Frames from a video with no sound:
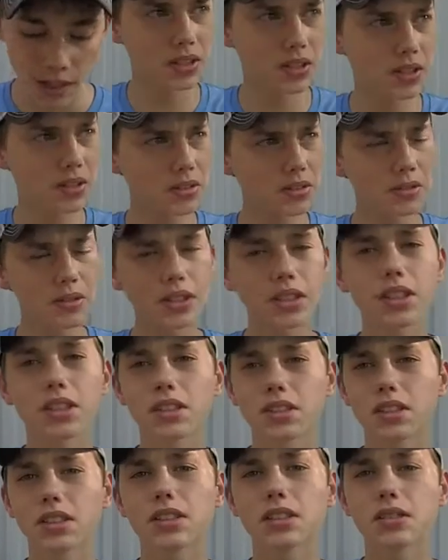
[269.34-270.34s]
Those are really the
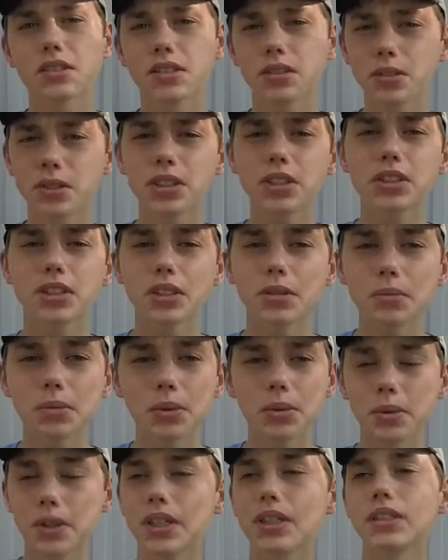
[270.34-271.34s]
3
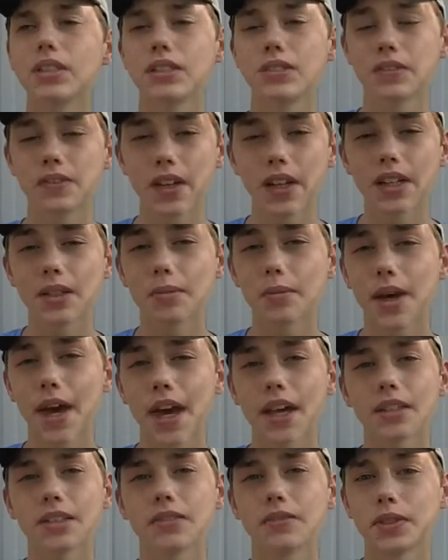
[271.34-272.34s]
simple ways to find
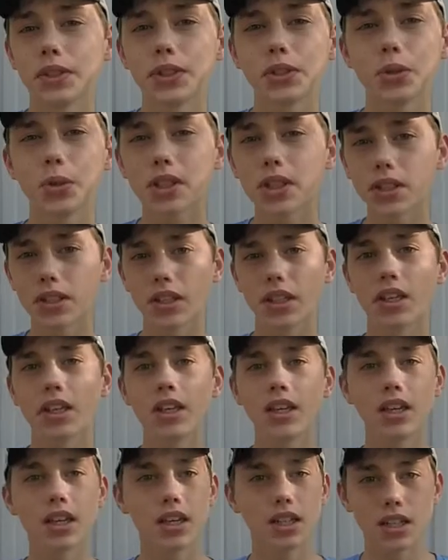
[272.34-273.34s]
bass very quickly
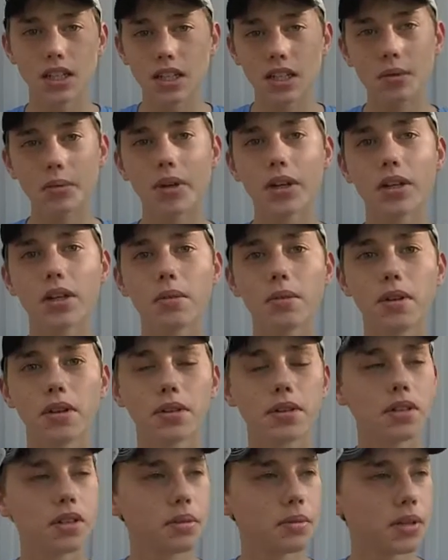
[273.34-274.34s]
in any body of
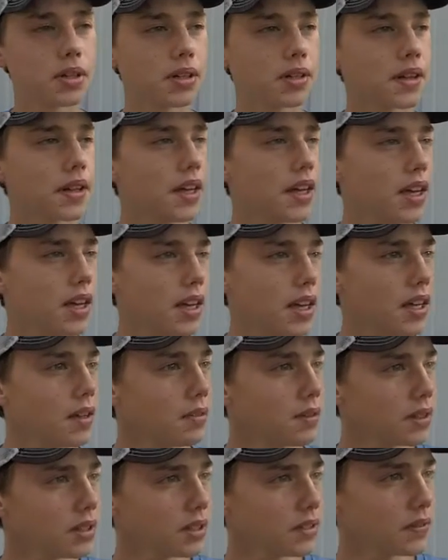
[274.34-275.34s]
water anywhere. And
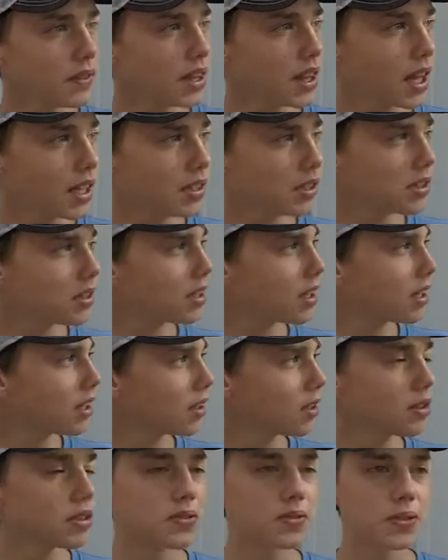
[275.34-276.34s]
relatively, that just kind
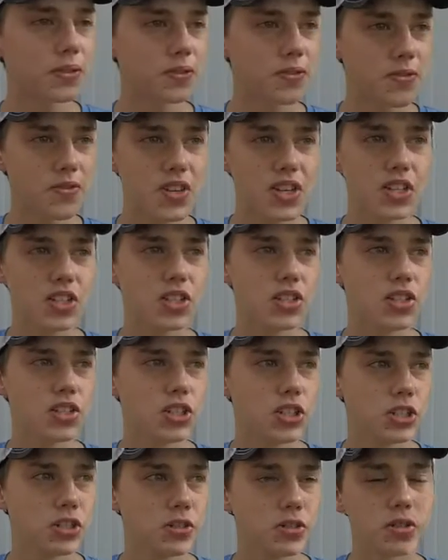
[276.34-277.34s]
of goes for fish in
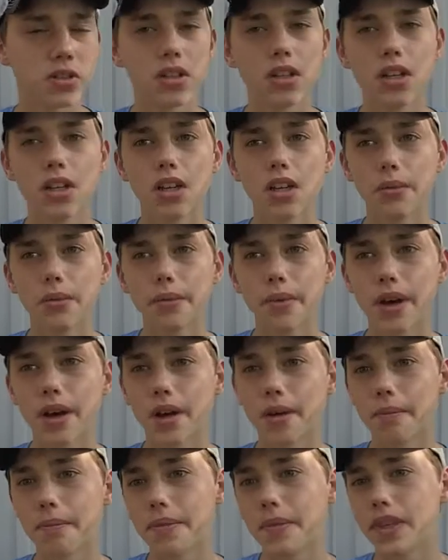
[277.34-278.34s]
general.
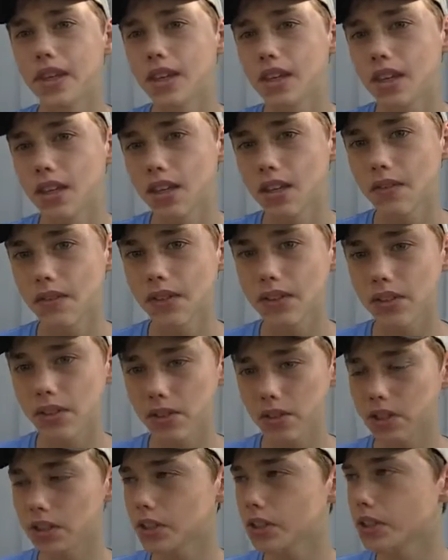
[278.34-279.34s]
If it's a
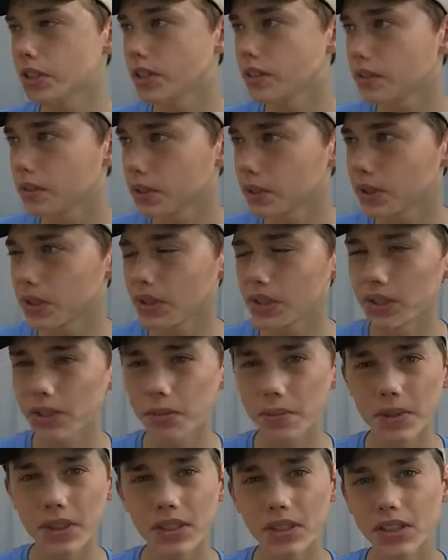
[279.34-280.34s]
structure and cover oriented
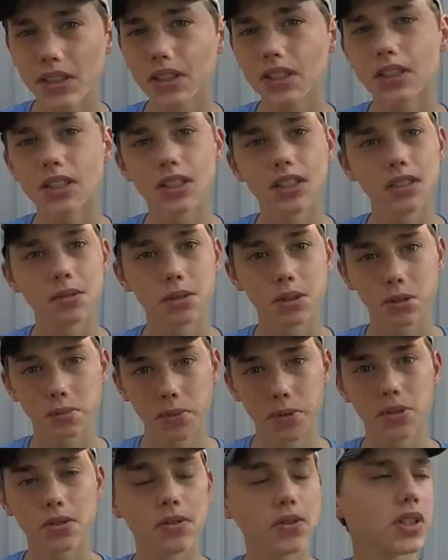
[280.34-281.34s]
species, which
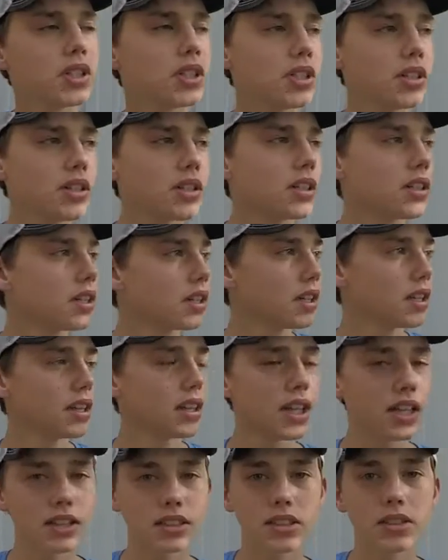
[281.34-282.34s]
most fish are,
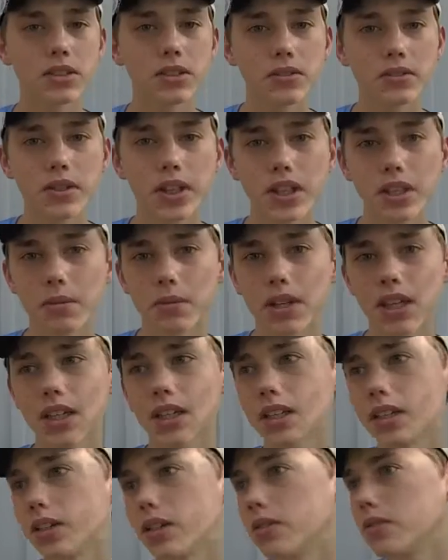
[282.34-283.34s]
that's how you can find them. That
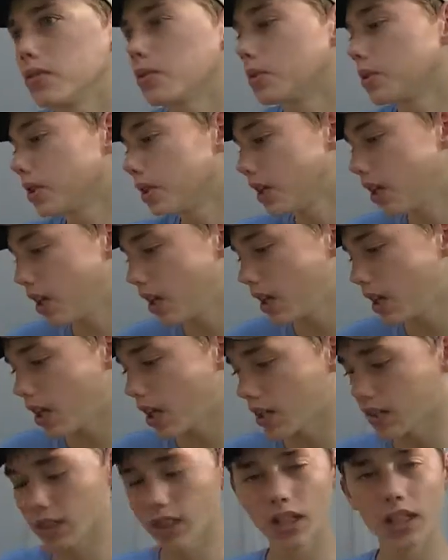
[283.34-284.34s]
can go for
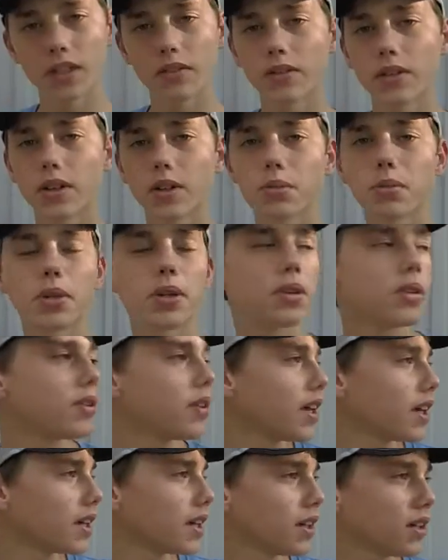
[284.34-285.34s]
a tiny farm pond, or
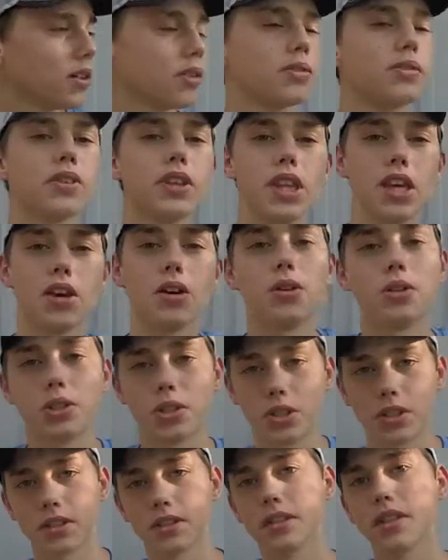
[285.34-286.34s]
that can go for the
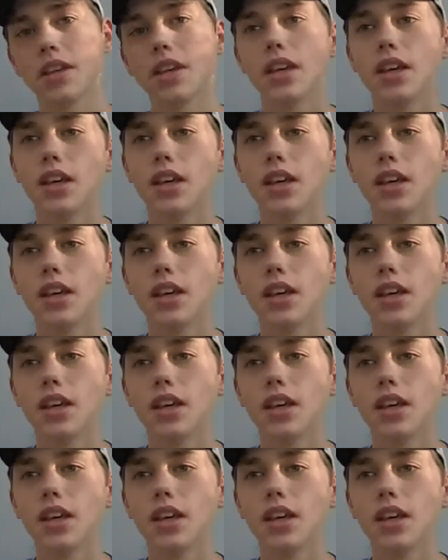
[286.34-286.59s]
ocean.